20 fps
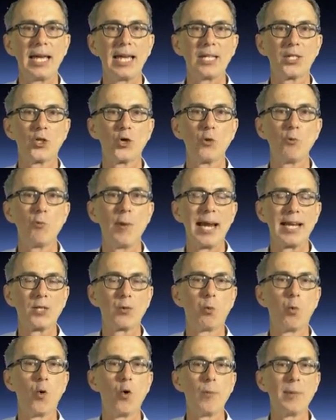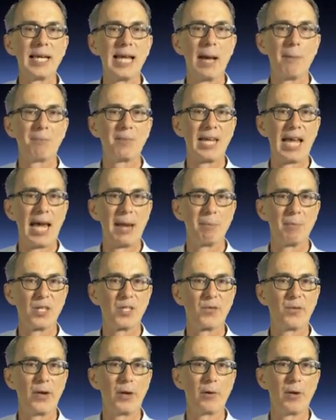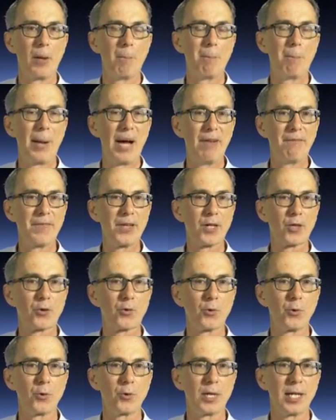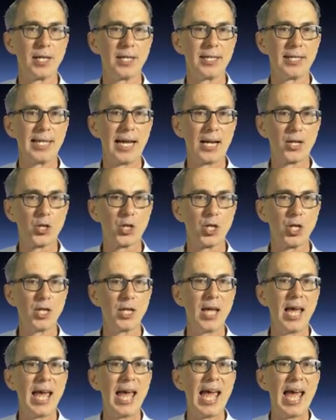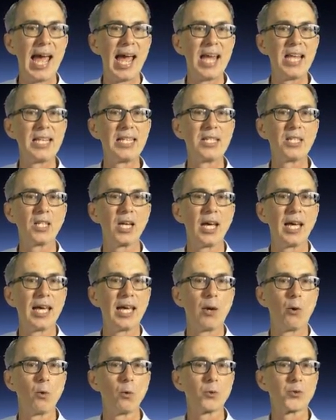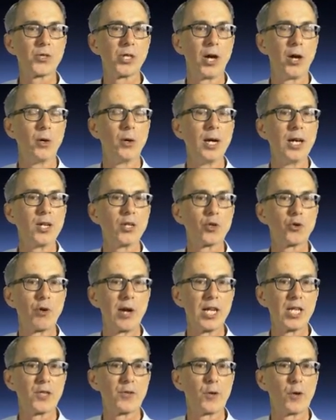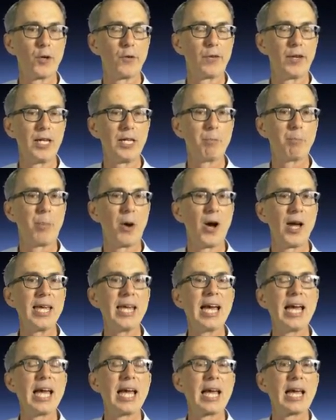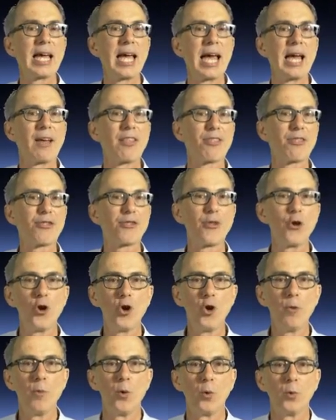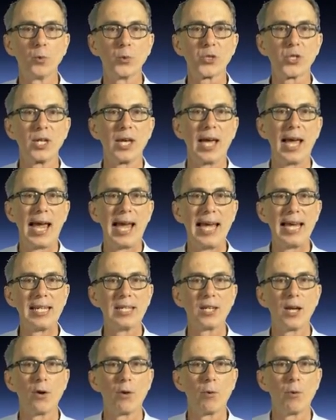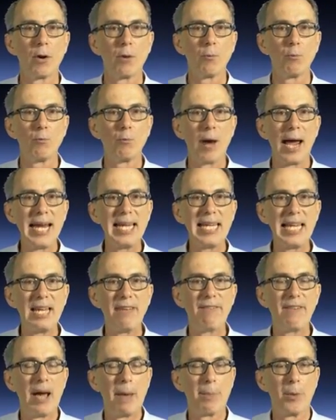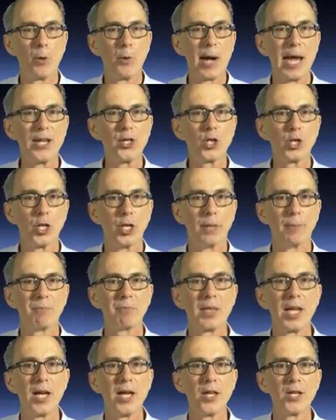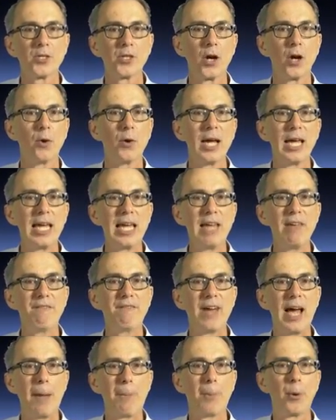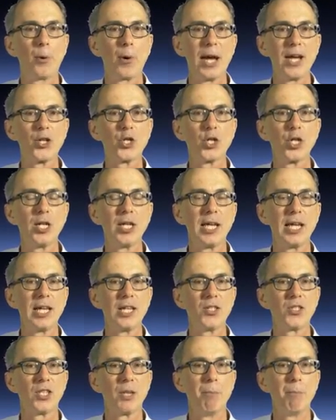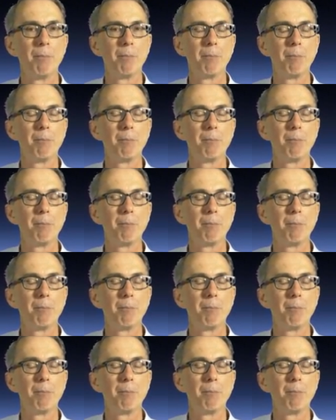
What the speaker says: direct warming up the atmosphere above it through conduction, and also transfer of heat by thermals and evaporation. So evaporation is the